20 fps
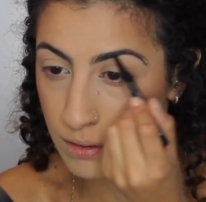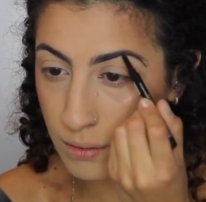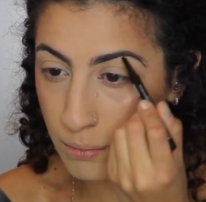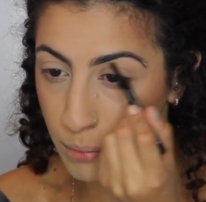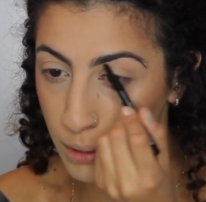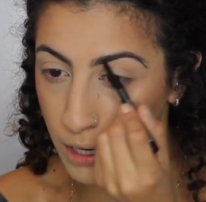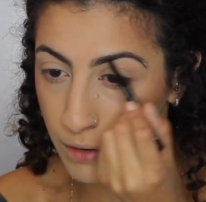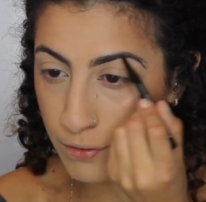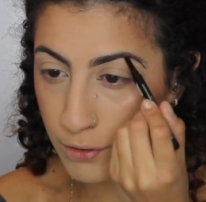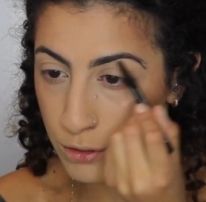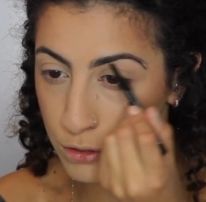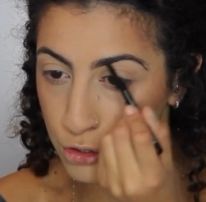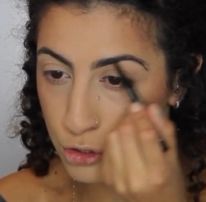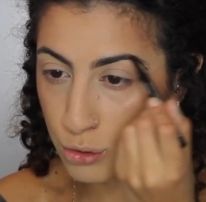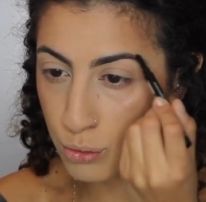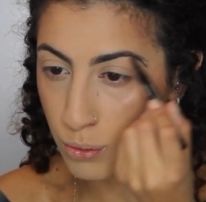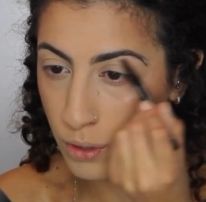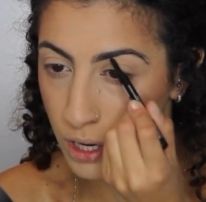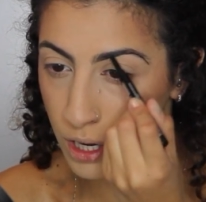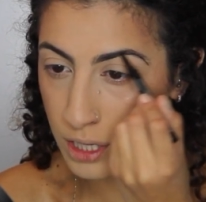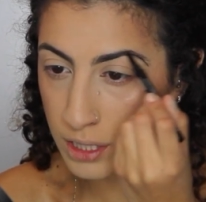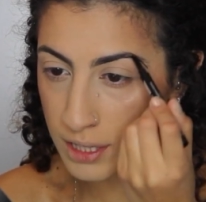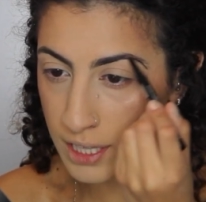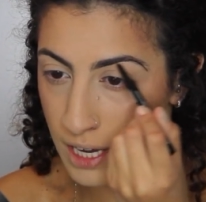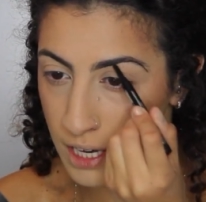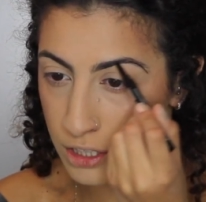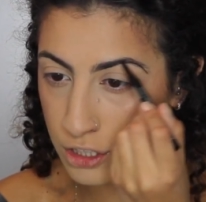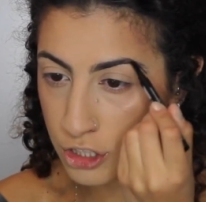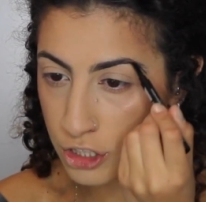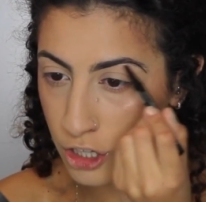But if you do want
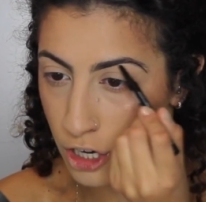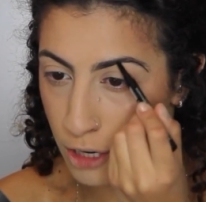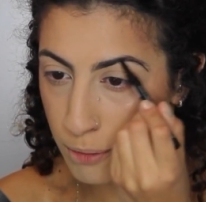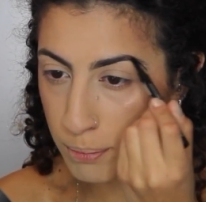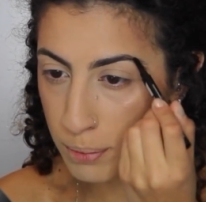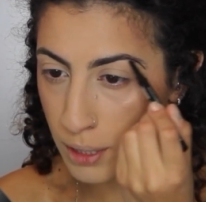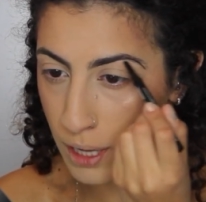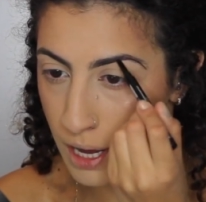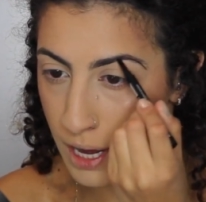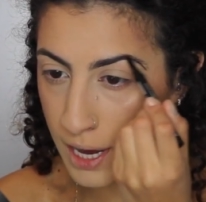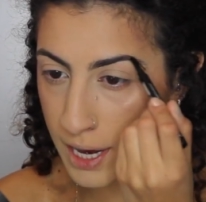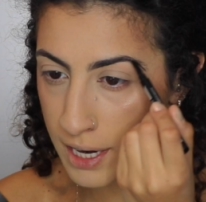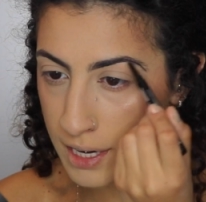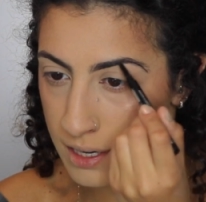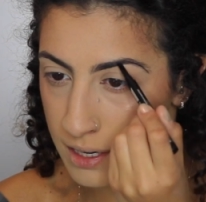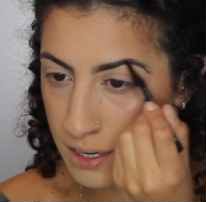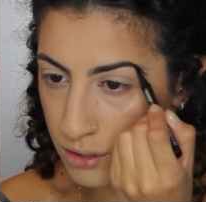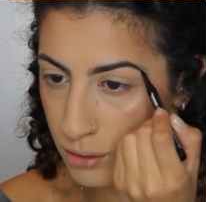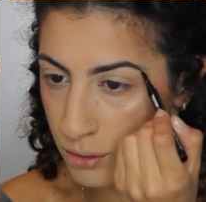that sharp line,